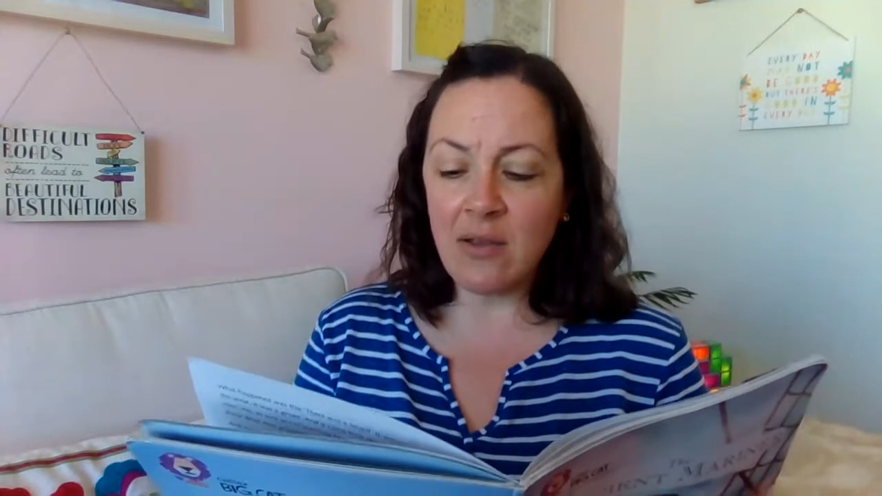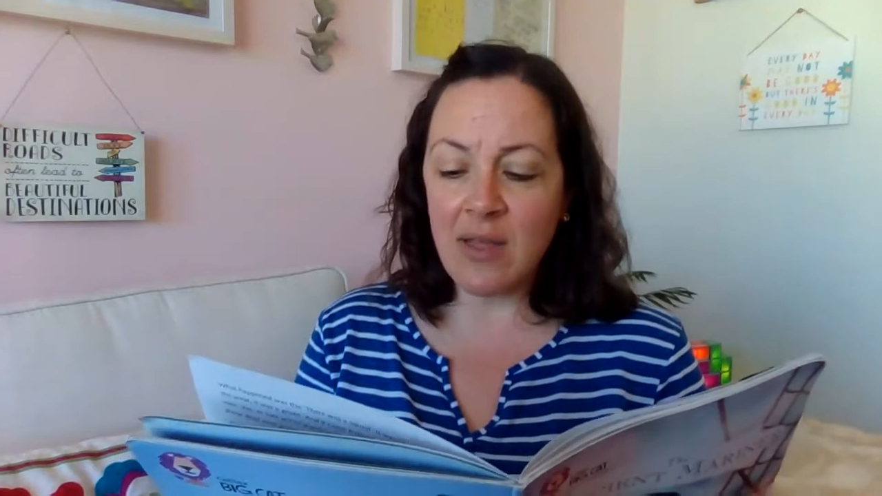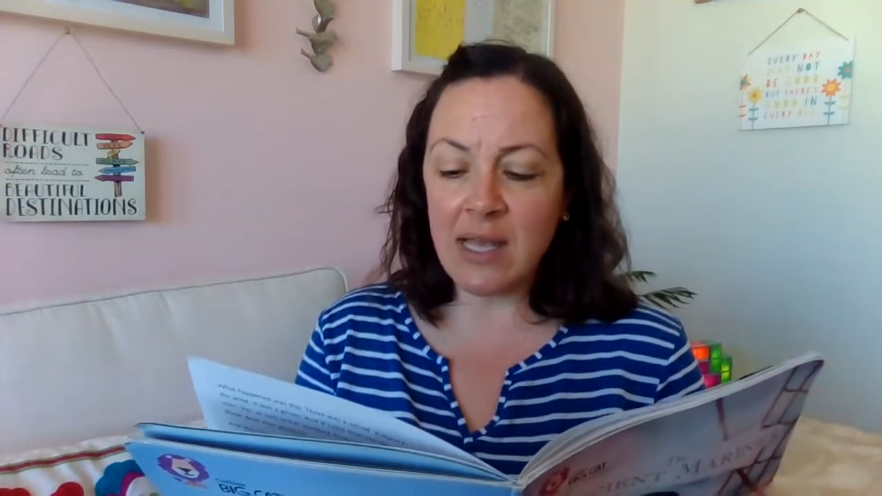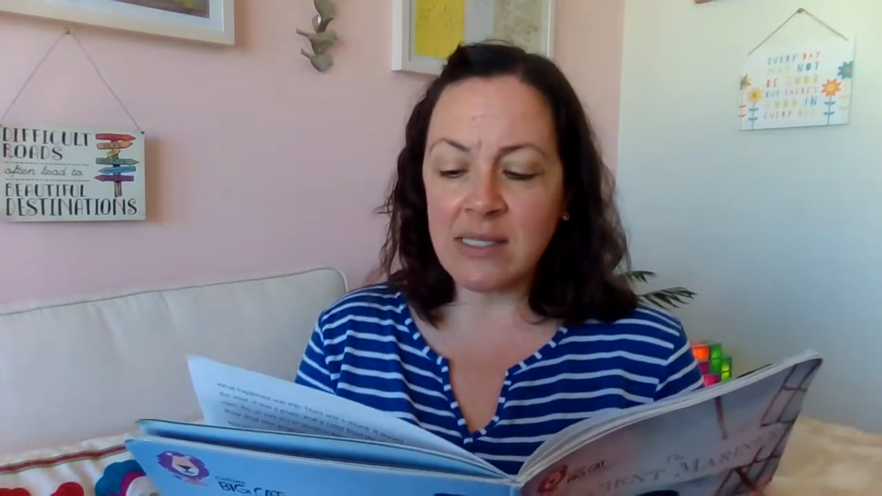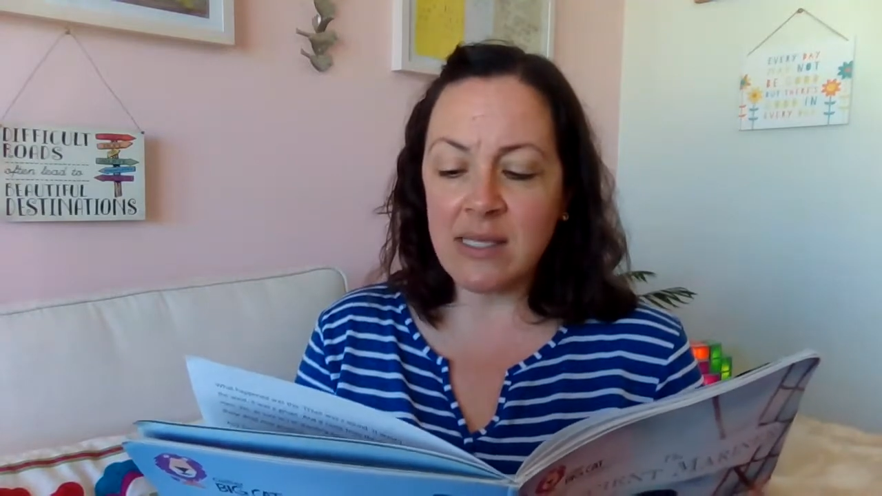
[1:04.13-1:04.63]

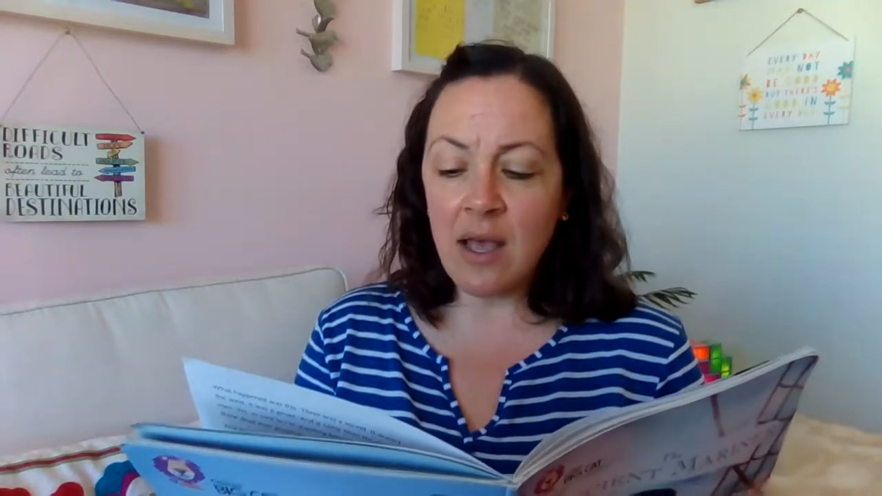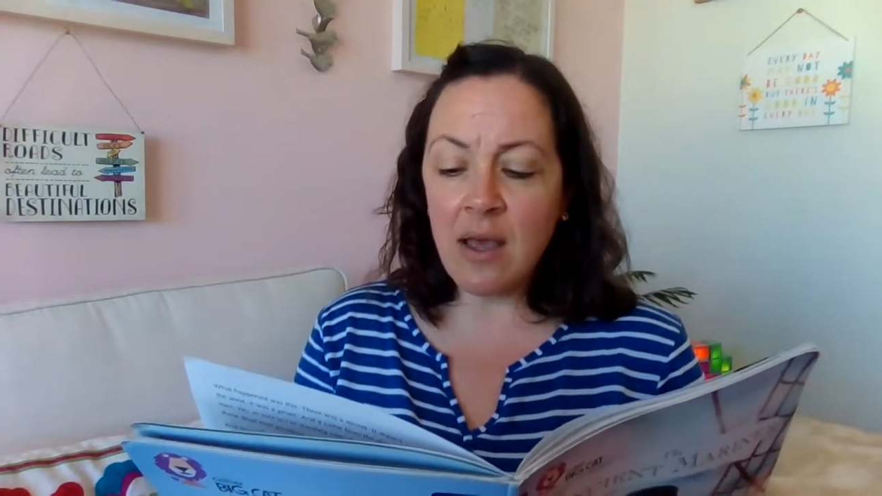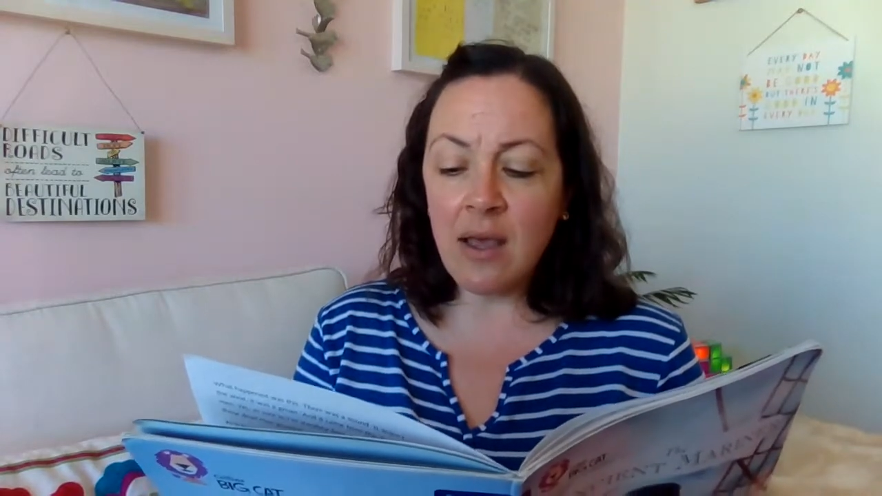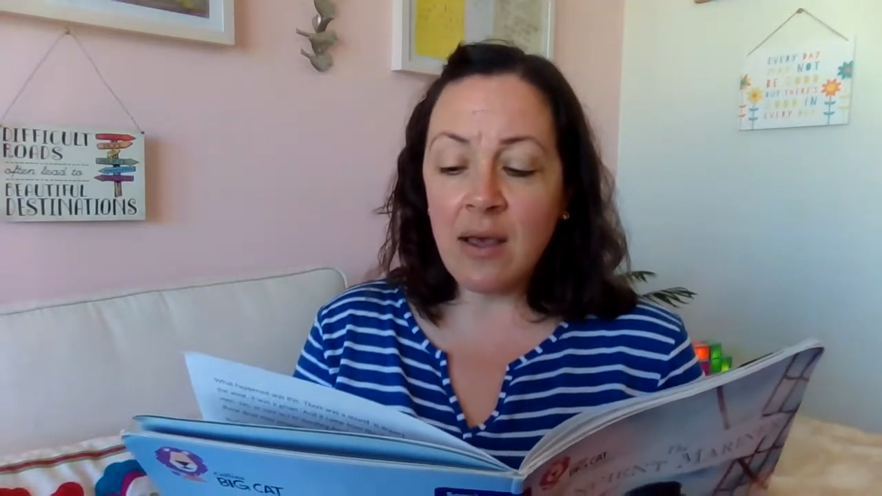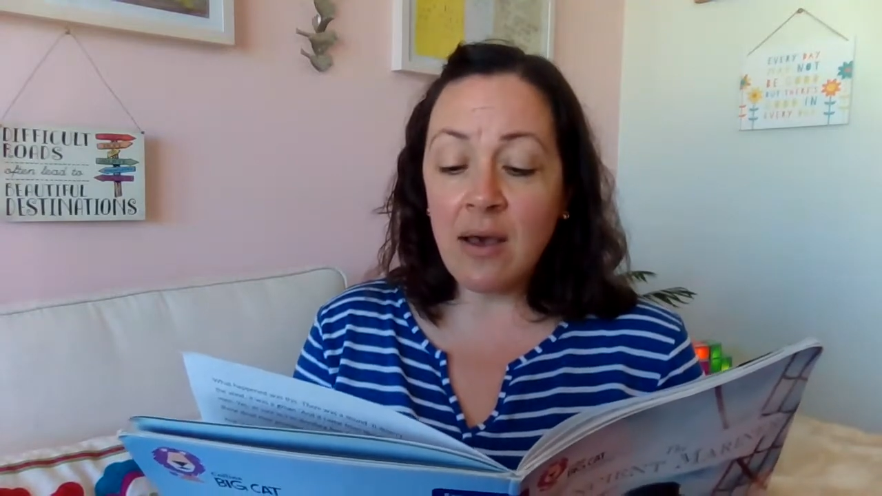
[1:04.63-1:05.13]
this.
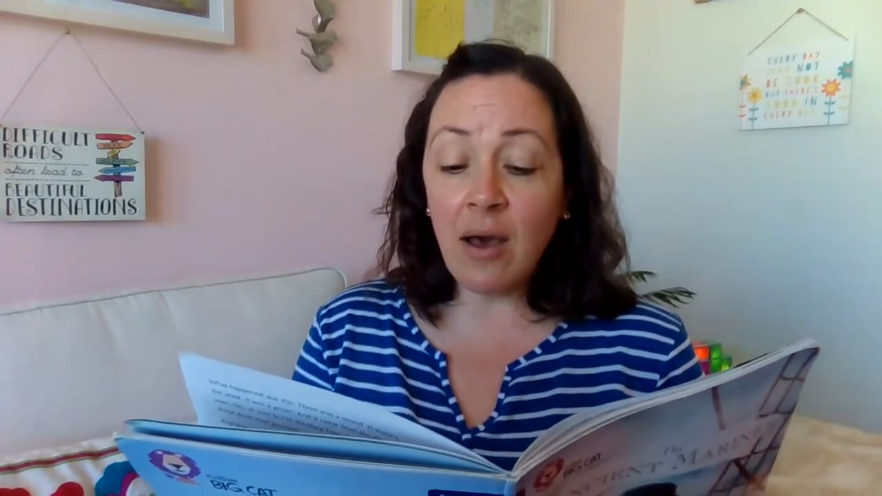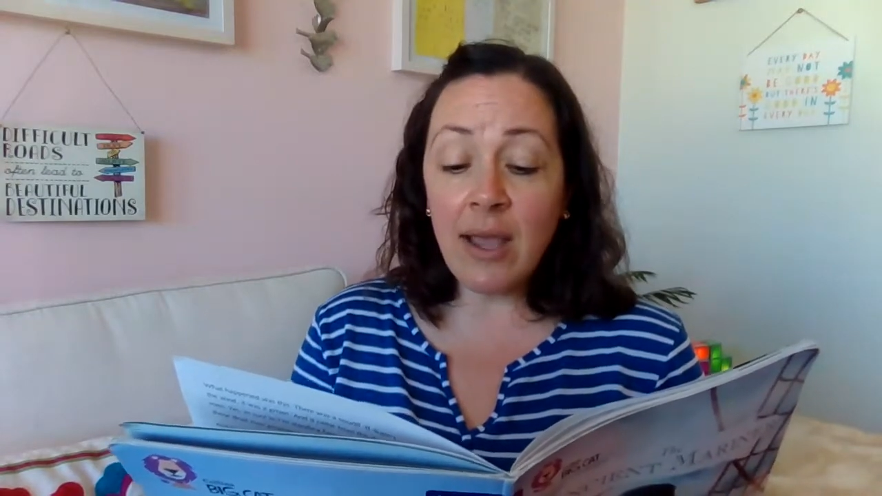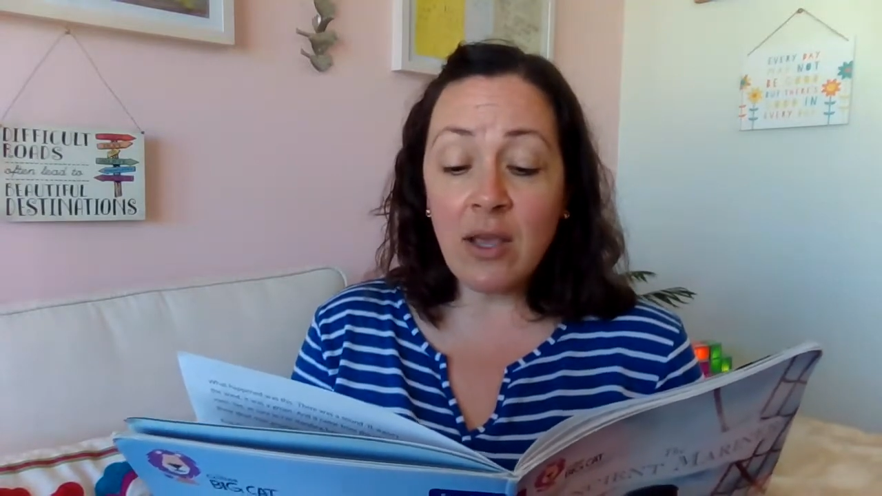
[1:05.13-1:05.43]
I